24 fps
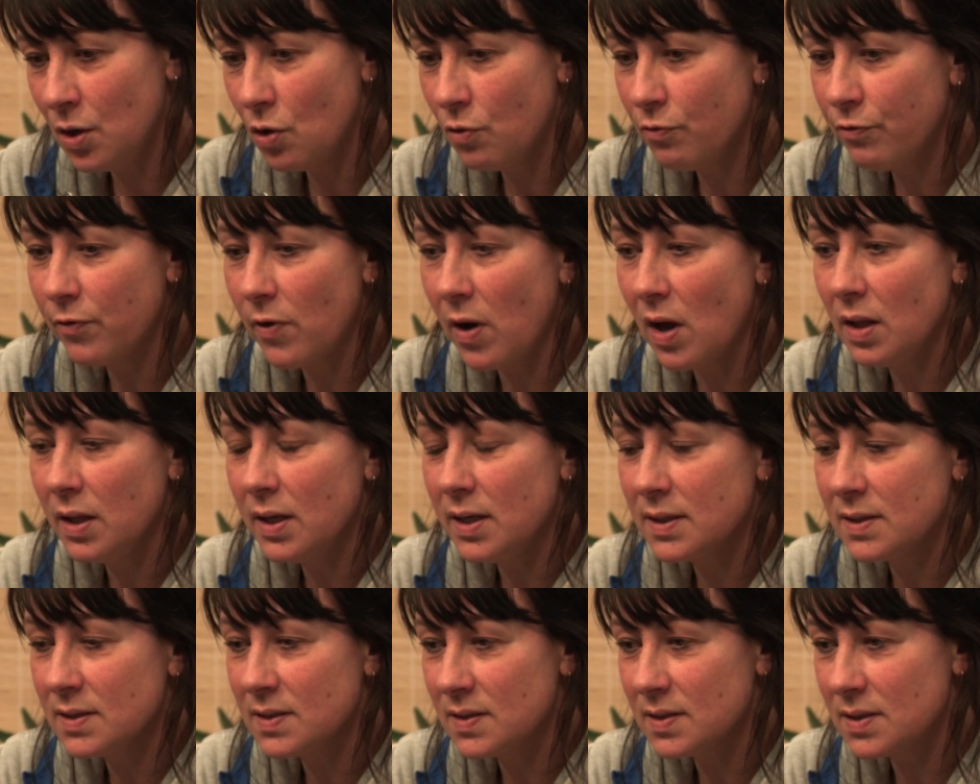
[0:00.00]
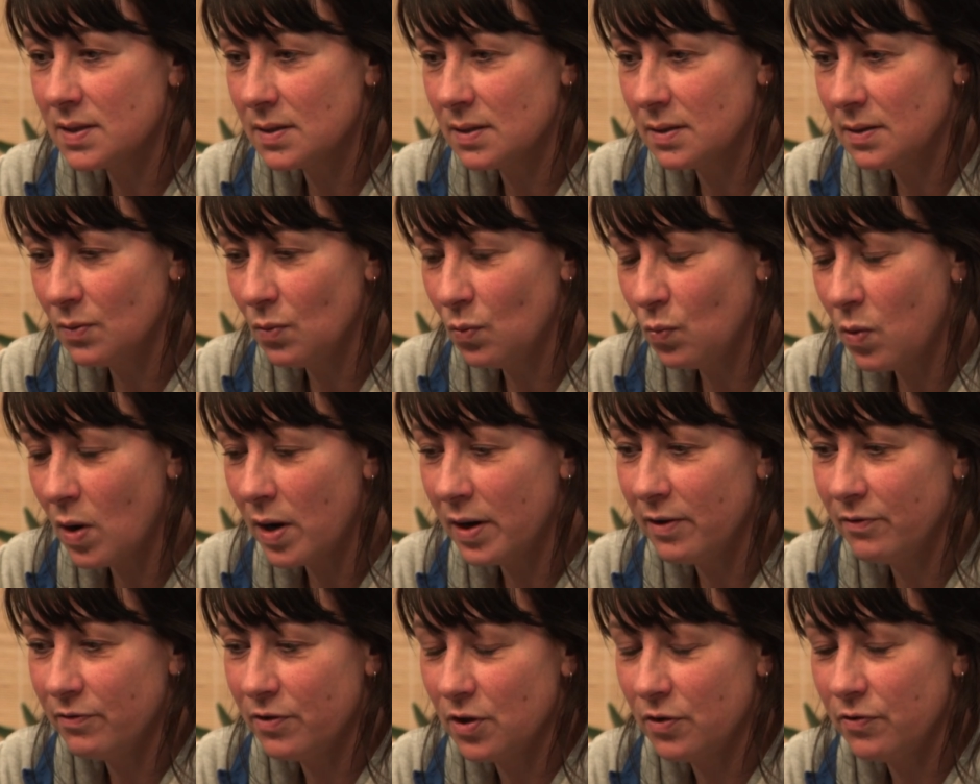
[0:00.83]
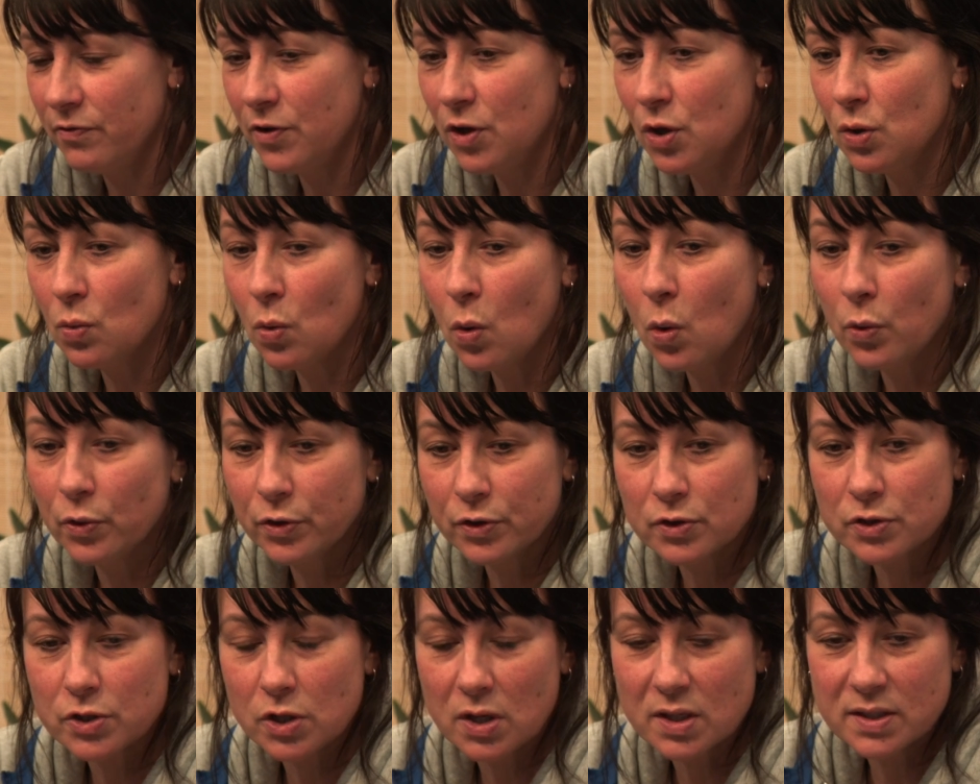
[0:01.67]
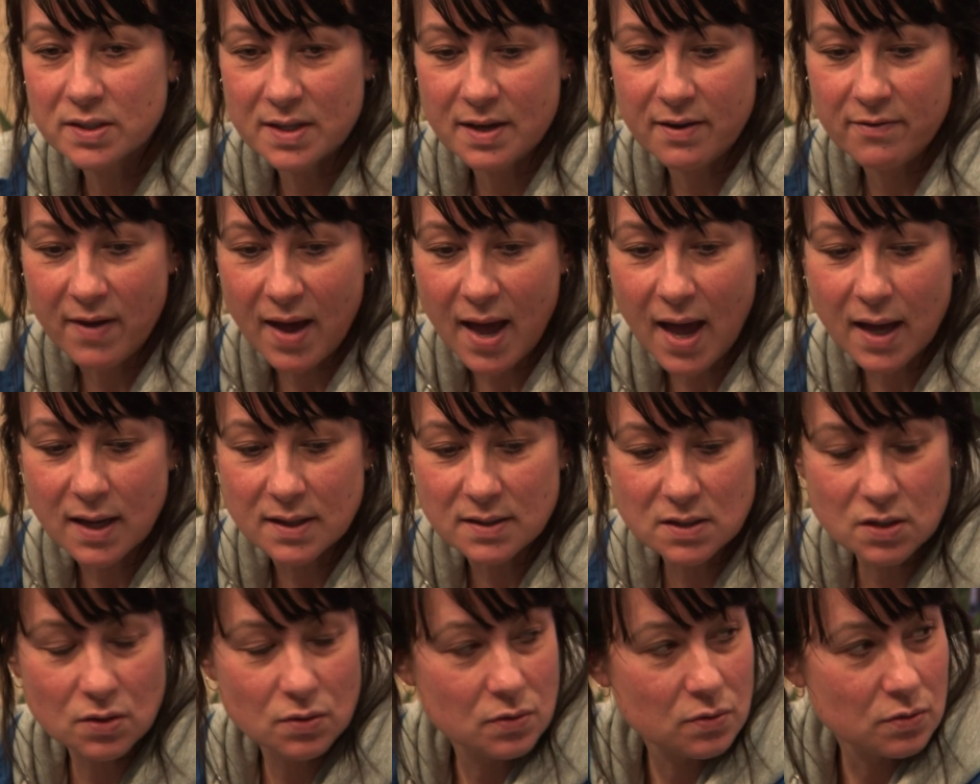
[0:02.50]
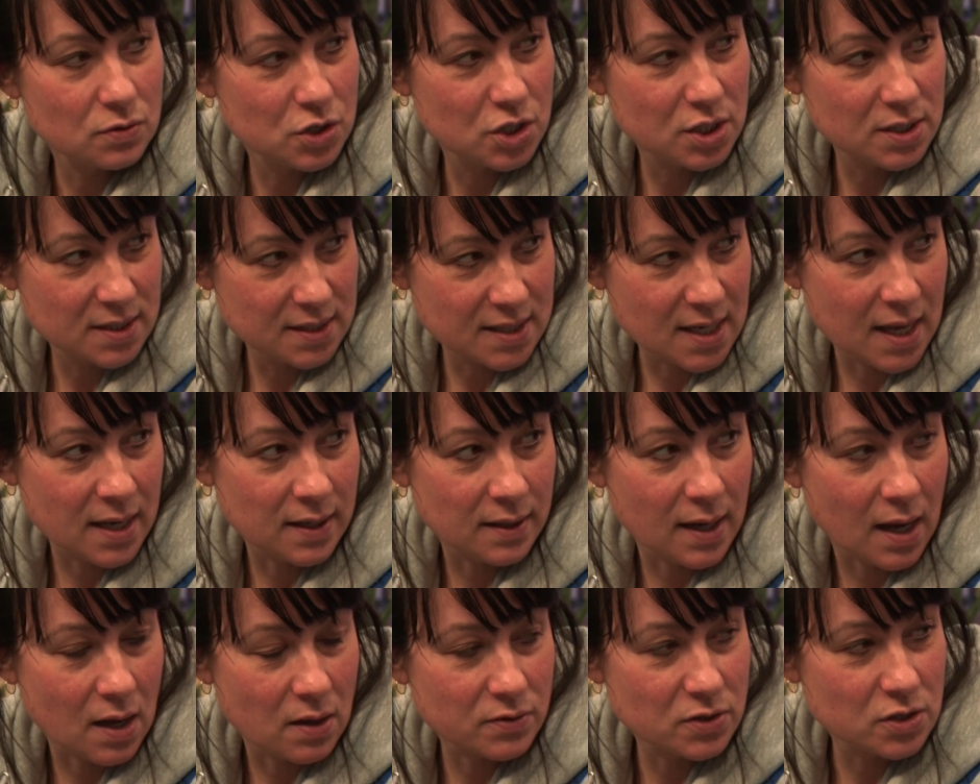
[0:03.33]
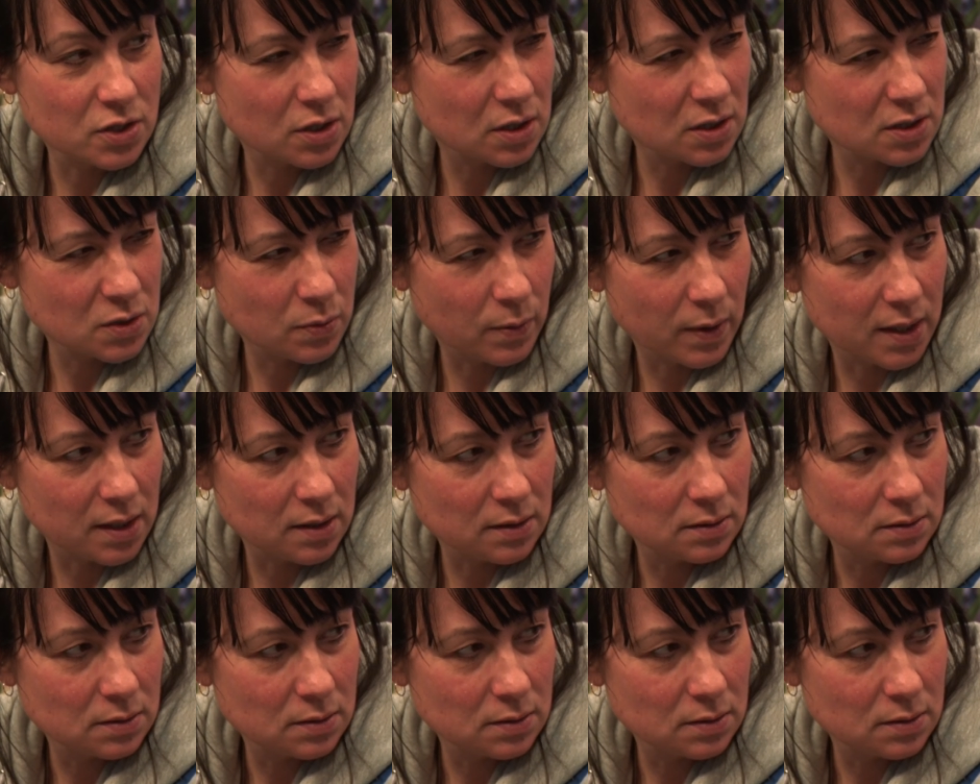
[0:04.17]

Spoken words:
Frolic's one of the few older dogs I've had. So she's 10 now. Stark's what?